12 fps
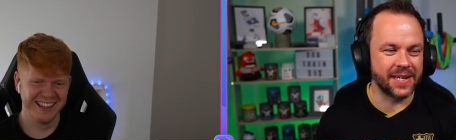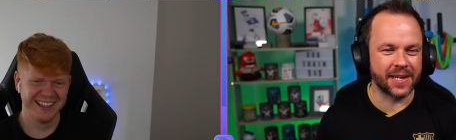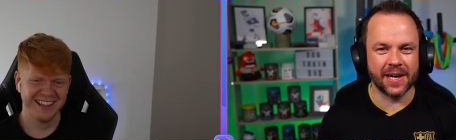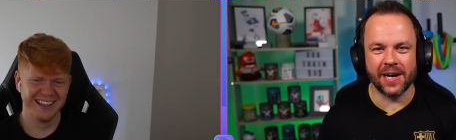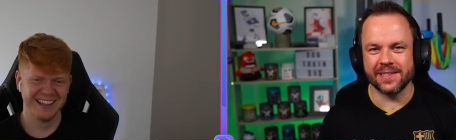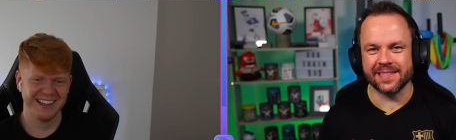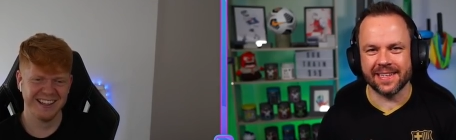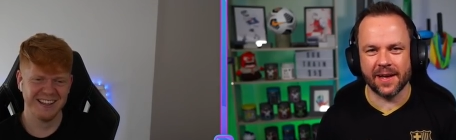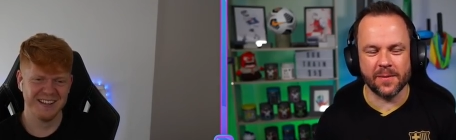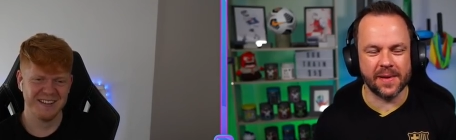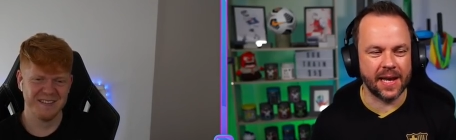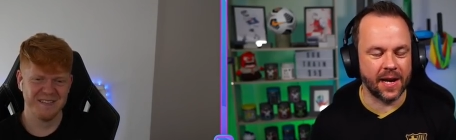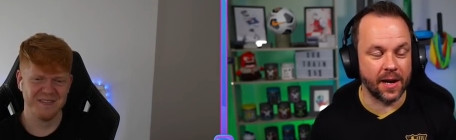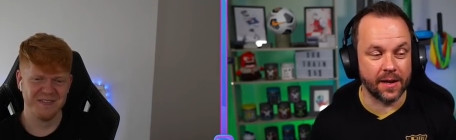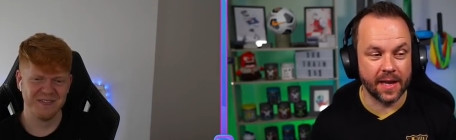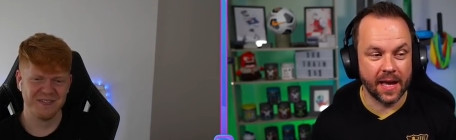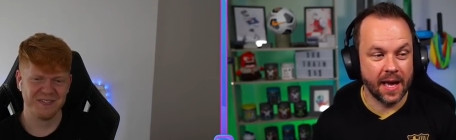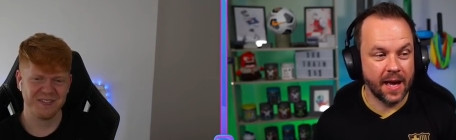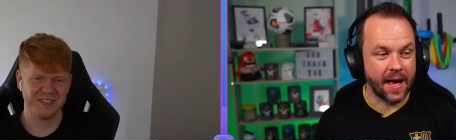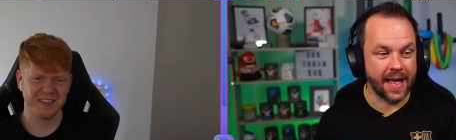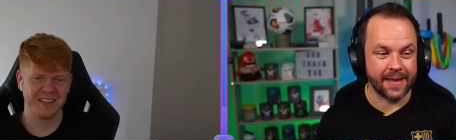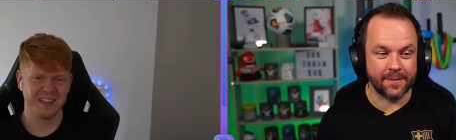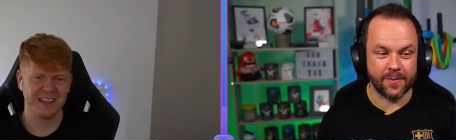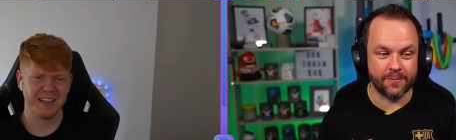Speaker 1: card that's out at the minute.
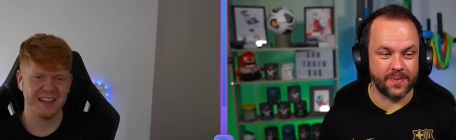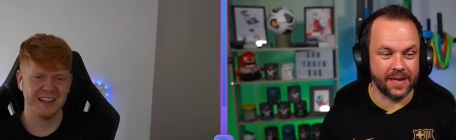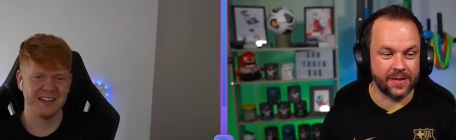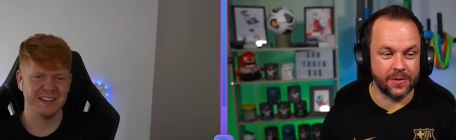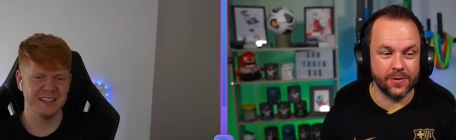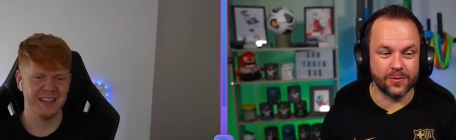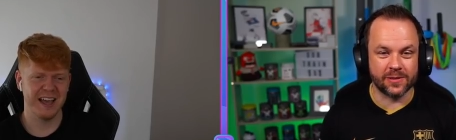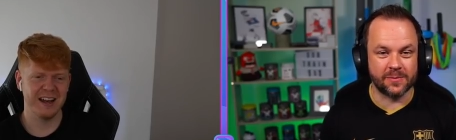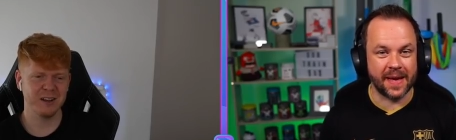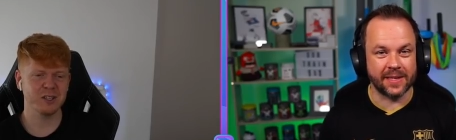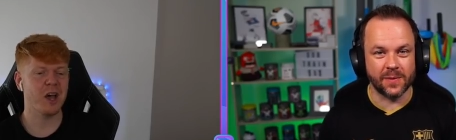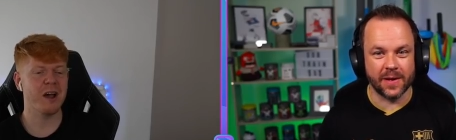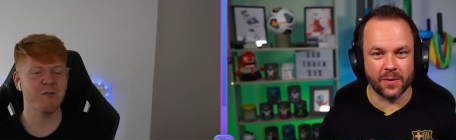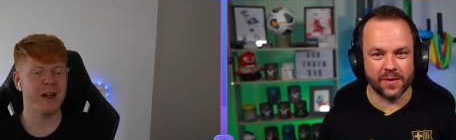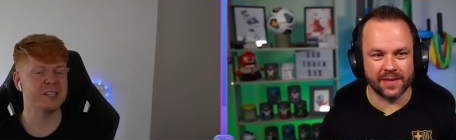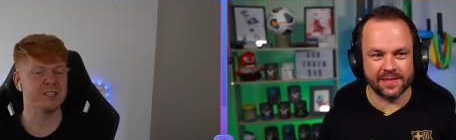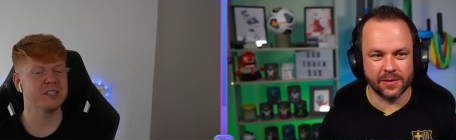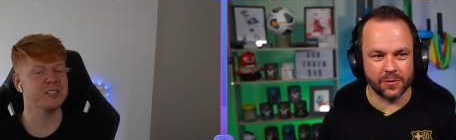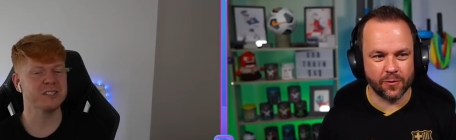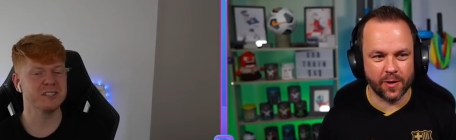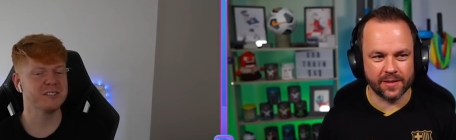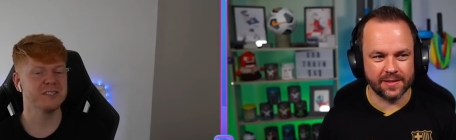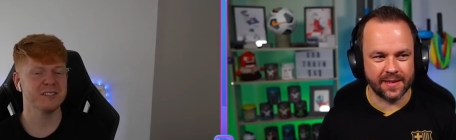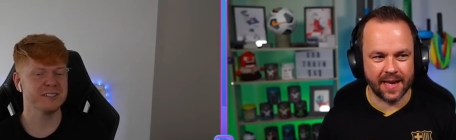Hey, huge respect to anyone that still
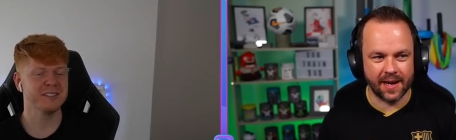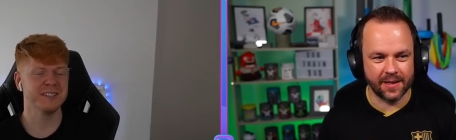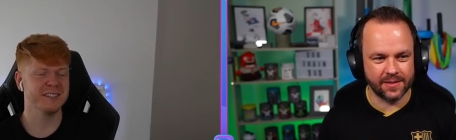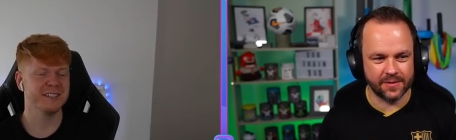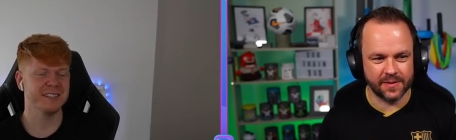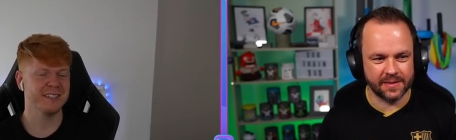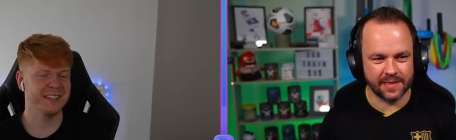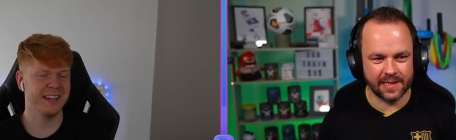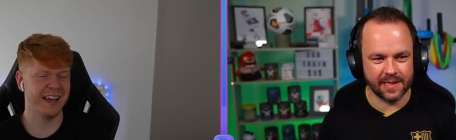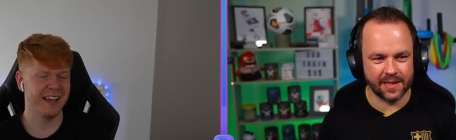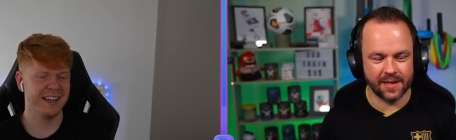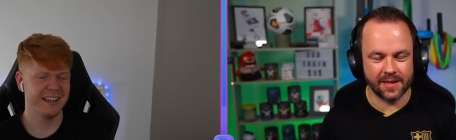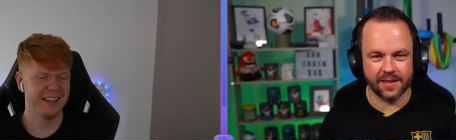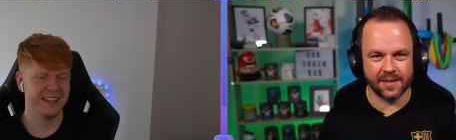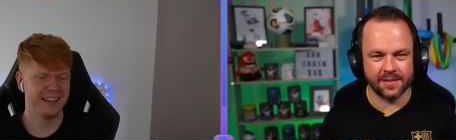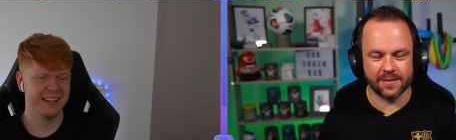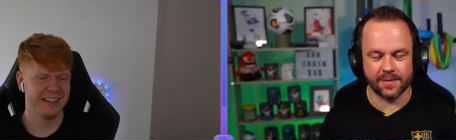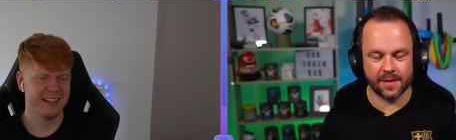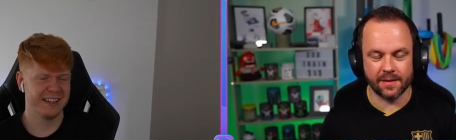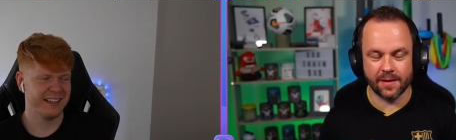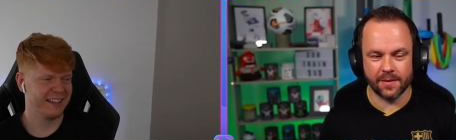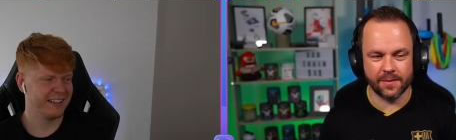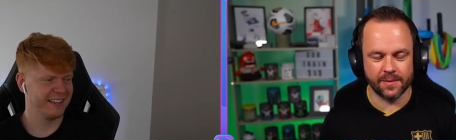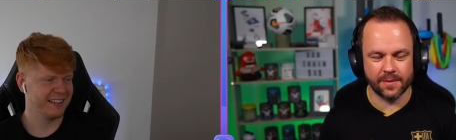grinds that. I just physically can't. I just like, no.
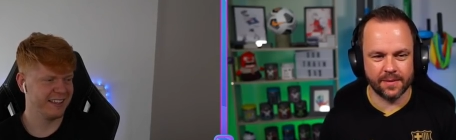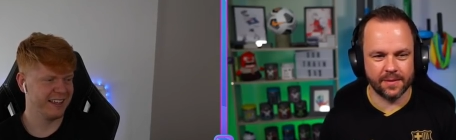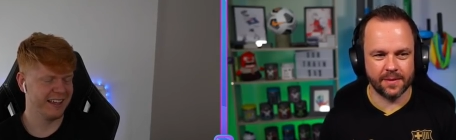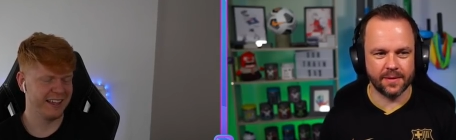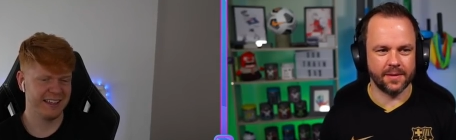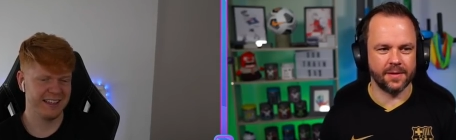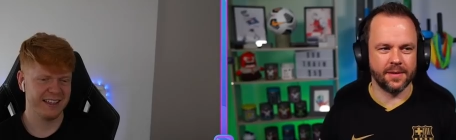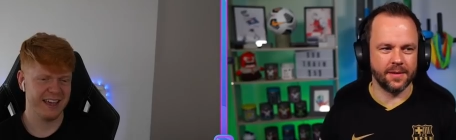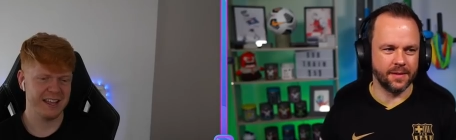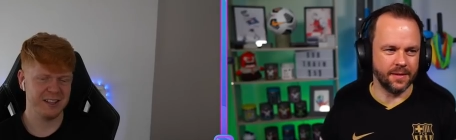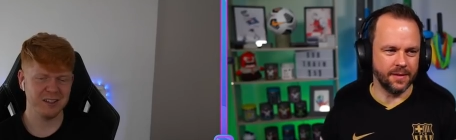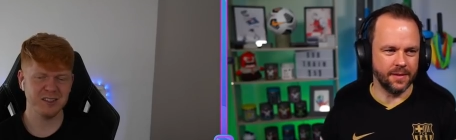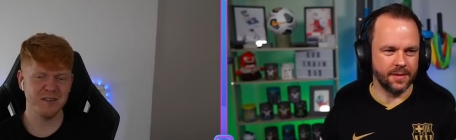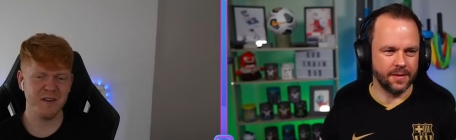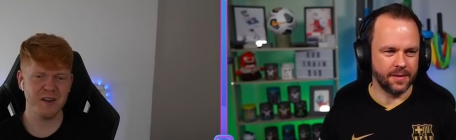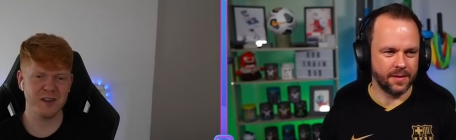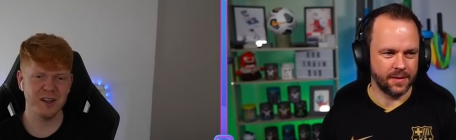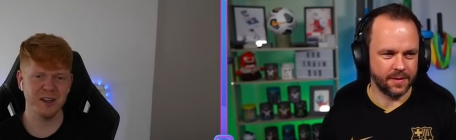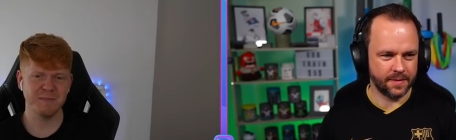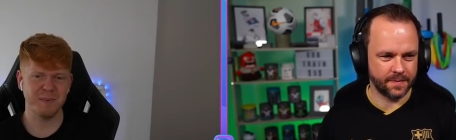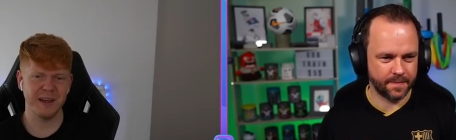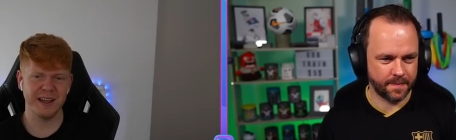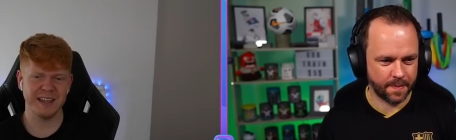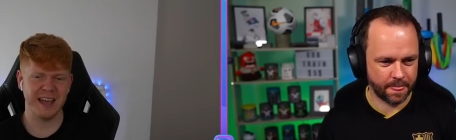
Speaker 2: Yeah, it does look very good,
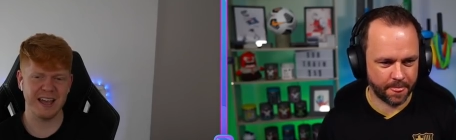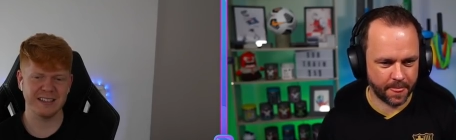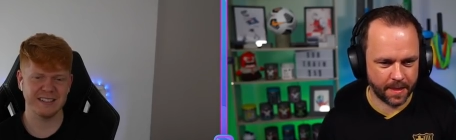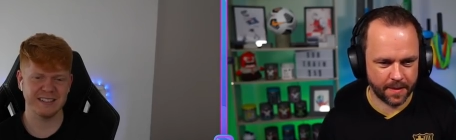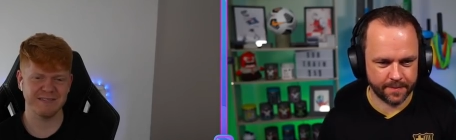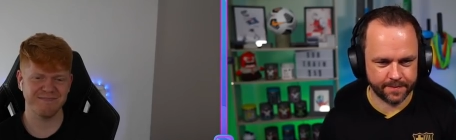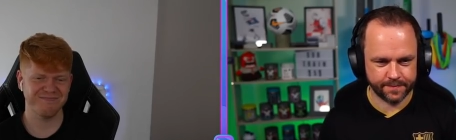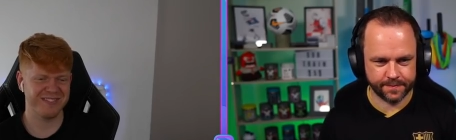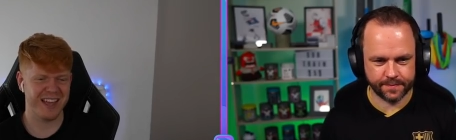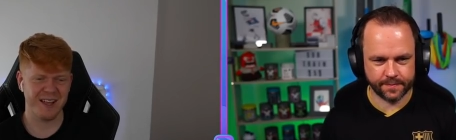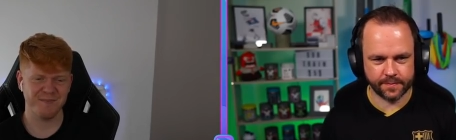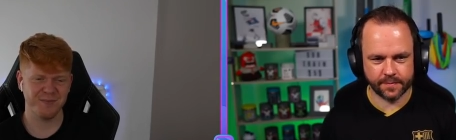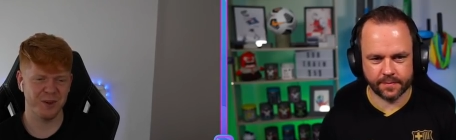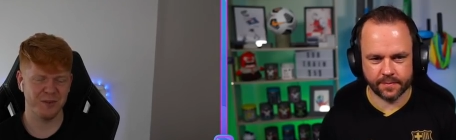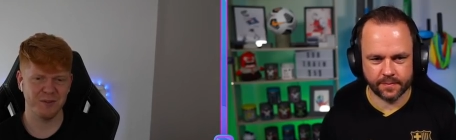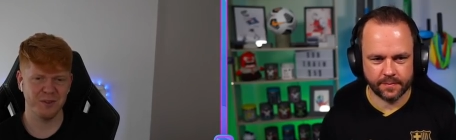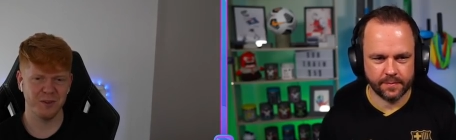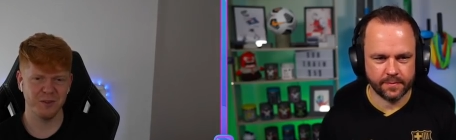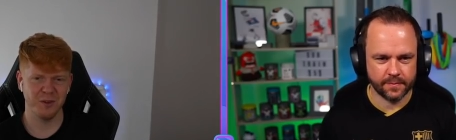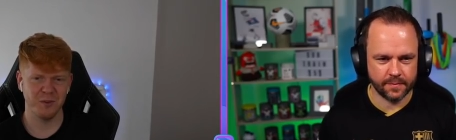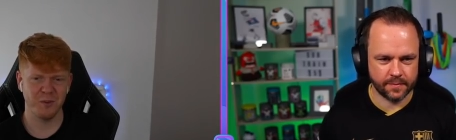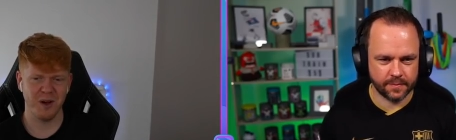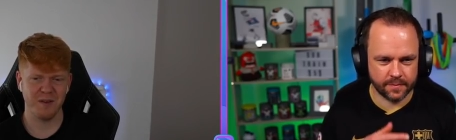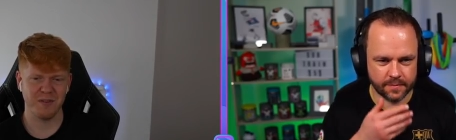but yeah, it's just, yeah, not
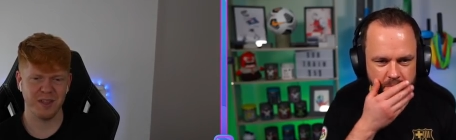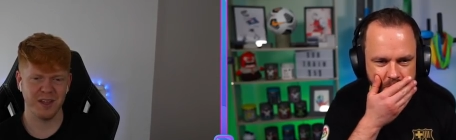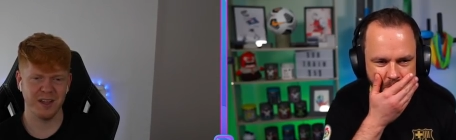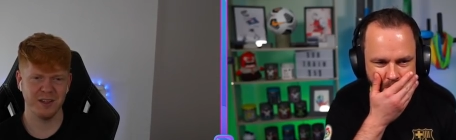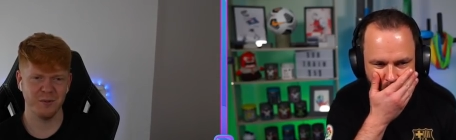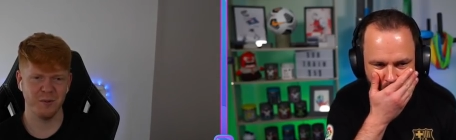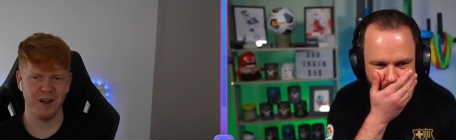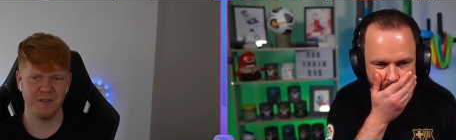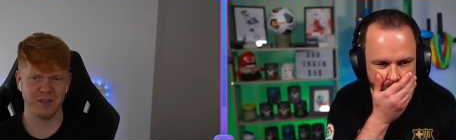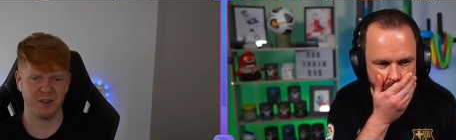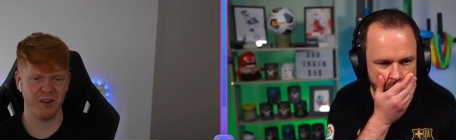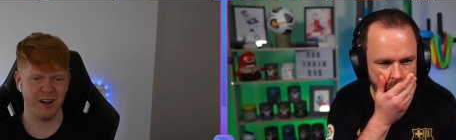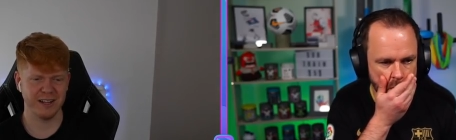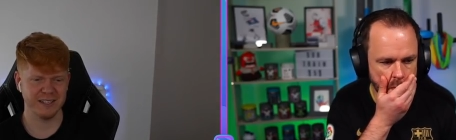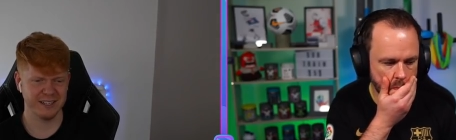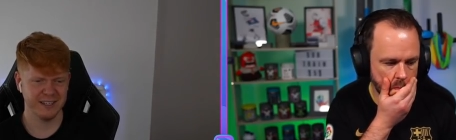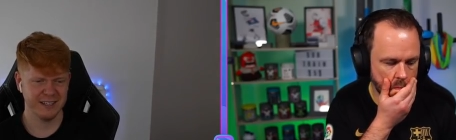worth the grind.